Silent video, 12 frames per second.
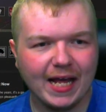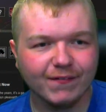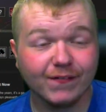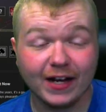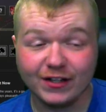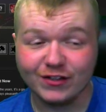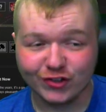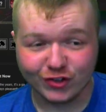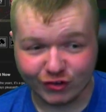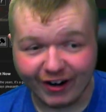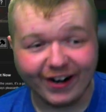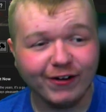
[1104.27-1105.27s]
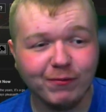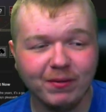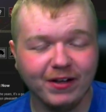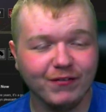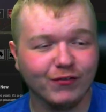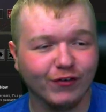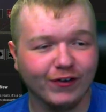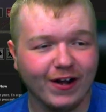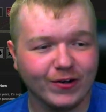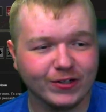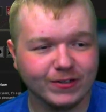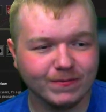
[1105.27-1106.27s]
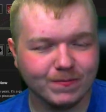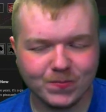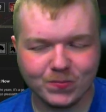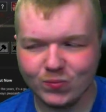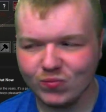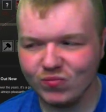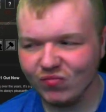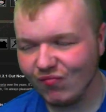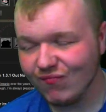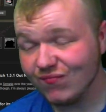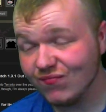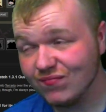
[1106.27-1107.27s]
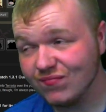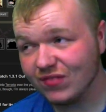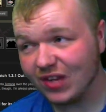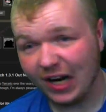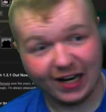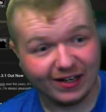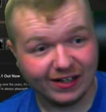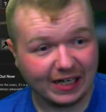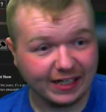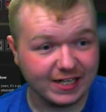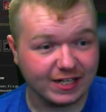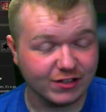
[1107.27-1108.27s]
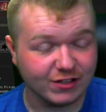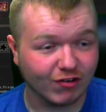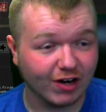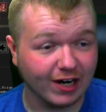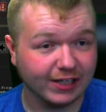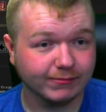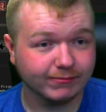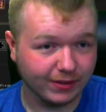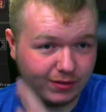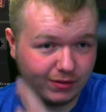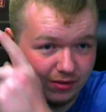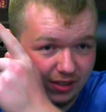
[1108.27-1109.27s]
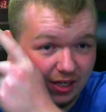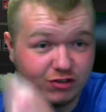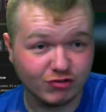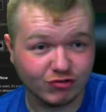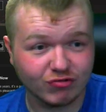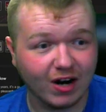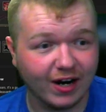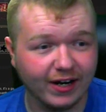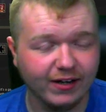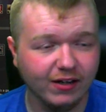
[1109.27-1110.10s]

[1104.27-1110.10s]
I tried to play for an hour. I, I did try, as you see, I tried.